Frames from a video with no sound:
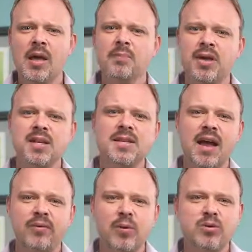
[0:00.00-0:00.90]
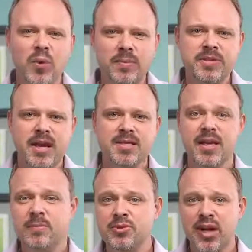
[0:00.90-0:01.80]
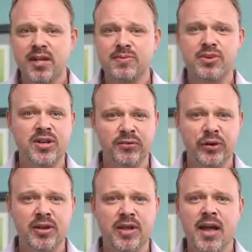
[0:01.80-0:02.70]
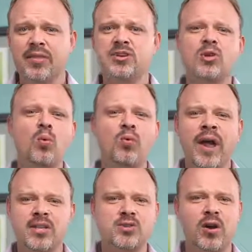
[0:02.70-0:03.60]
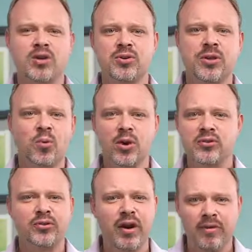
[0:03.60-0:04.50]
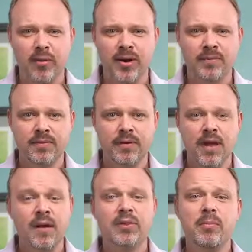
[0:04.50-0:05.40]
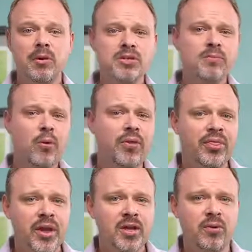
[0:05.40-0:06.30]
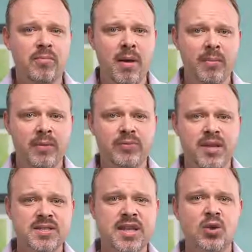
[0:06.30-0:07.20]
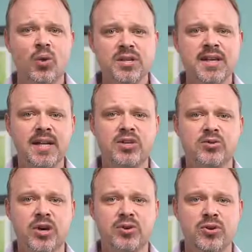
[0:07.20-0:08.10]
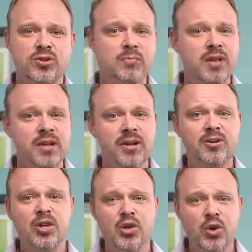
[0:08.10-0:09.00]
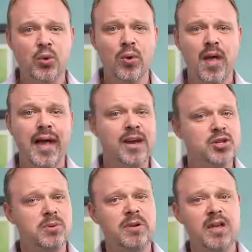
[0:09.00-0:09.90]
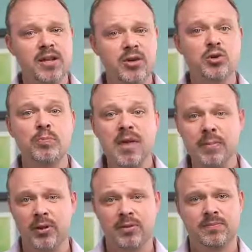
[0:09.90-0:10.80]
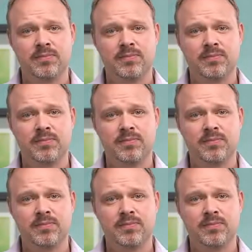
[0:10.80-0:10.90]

Because everyone's websites and objectives are different, there's no right structure that works for everyone. The most important thing to remember is that your site structure should be clear to you, and it should be clear to people.